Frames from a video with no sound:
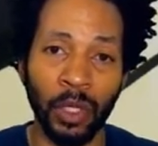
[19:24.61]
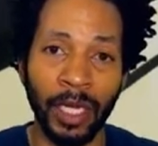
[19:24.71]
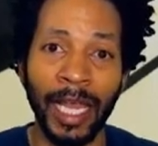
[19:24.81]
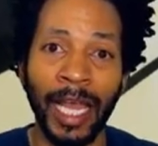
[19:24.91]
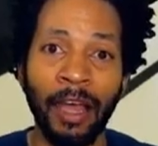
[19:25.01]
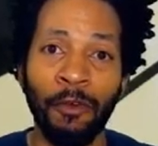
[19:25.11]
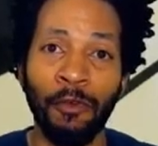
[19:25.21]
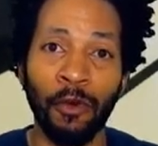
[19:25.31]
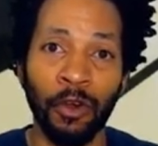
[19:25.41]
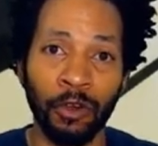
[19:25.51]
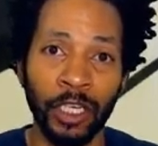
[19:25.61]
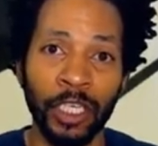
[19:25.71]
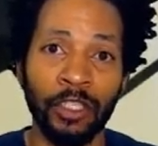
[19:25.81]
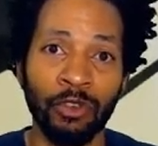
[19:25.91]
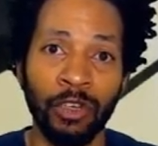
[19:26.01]
allow for a green
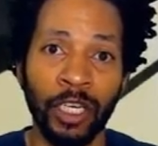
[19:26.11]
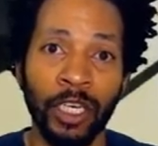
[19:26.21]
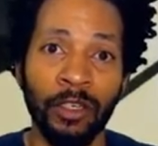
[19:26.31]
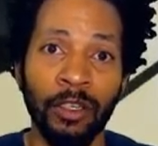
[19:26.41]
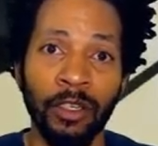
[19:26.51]
screen